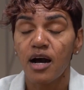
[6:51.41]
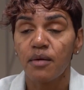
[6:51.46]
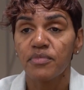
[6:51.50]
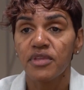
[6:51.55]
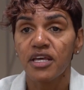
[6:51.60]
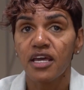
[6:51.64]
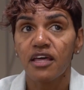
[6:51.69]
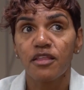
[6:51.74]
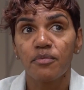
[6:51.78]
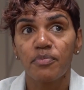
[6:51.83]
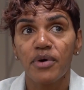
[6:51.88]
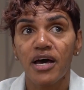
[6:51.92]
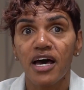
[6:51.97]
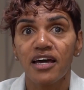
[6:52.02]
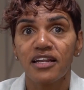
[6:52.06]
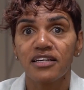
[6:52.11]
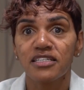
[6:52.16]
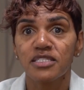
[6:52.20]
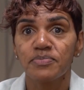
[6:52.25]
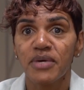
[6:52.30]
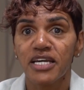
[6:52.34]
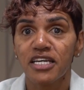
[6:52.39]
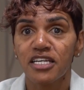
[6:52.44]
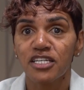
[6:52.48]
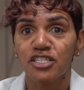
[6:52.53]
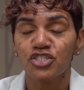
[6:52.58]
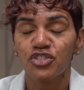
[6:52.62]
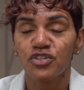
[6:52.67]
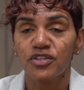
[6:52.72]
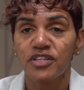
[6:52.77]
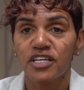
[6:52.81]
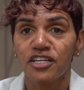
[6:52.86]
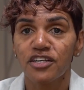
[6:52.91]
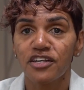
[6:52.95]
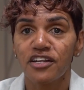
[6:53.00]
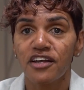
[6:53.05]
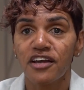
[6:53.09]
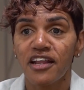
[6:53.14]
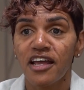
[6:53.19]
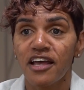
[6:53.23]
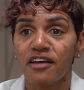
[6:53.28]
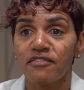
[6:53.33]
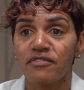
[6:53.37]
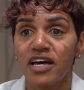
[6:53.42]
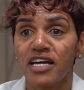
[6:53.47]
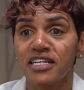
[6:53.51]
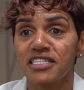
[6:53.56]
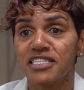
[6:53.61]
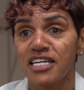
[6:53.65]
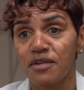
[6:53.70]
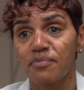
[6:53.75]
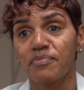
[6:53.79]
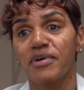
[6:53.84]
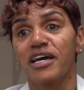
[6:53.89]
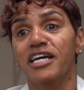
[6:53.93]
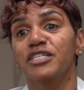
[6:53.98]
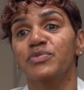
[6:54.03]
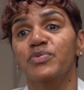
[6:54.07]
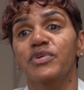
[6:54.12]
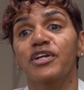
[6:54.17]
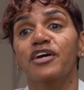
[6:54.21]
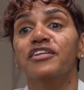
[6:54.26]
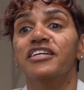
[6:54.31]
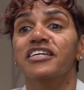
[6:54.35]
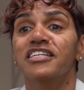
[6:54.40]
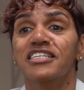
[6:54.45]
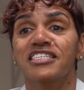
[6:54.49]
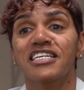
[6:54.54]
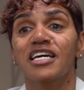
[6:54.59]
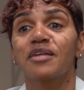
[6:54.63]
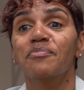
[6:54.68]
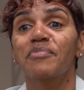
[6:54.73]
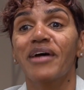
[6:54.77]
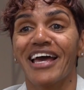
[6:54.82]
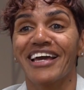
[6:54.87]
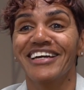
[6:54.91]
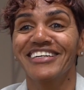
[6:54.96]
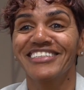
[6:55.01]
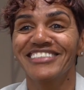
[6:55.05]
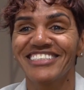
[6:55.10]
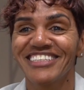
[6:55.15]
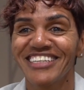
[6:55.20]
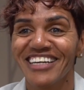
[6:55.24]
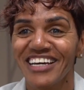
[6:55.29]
The other part is making sure that you don't have a 10-page. We don't need a 10-page.